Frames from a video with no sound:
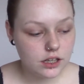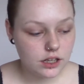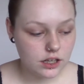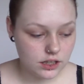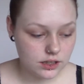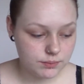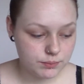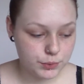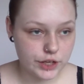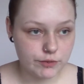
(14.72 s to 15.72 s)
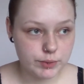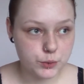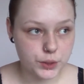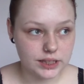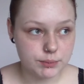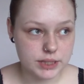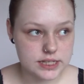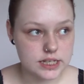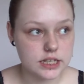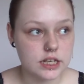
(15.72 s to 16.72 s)
But I've been really
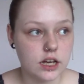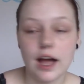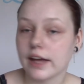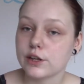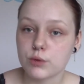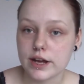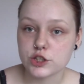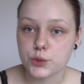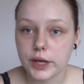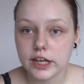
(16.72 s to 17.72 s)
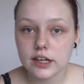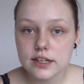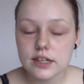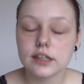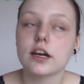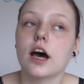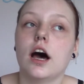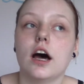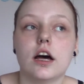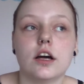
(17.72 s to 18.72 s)
busy. I graduated
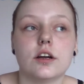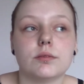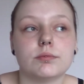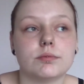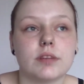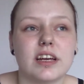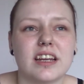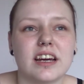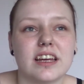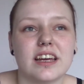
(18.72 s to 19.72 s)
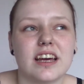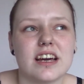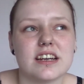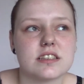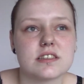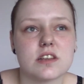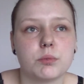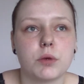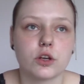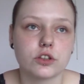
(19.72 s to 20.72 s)
and I had
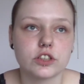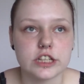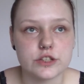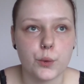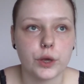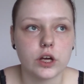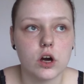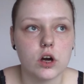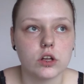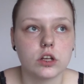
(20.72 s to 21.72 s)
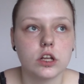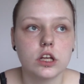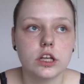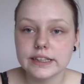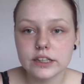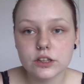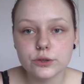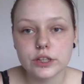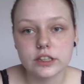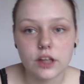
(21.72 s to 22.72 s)
some other things going on,
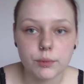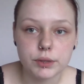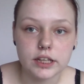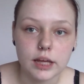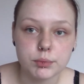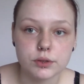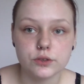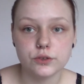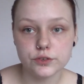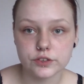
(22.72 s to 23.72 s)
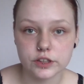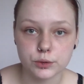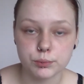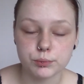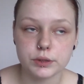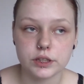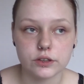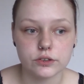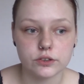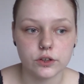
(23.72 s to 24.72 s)
including not being able to film
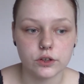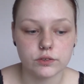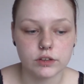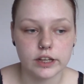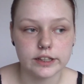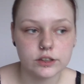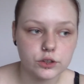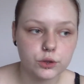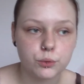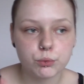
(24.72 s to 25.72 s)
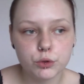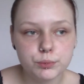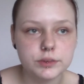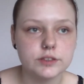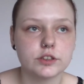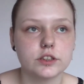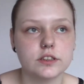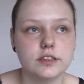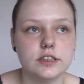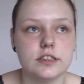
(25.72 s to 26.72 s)
because of like room
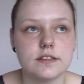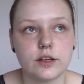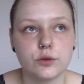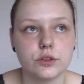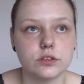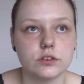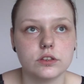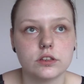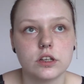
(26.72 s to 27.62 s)
difficulties. I couldn't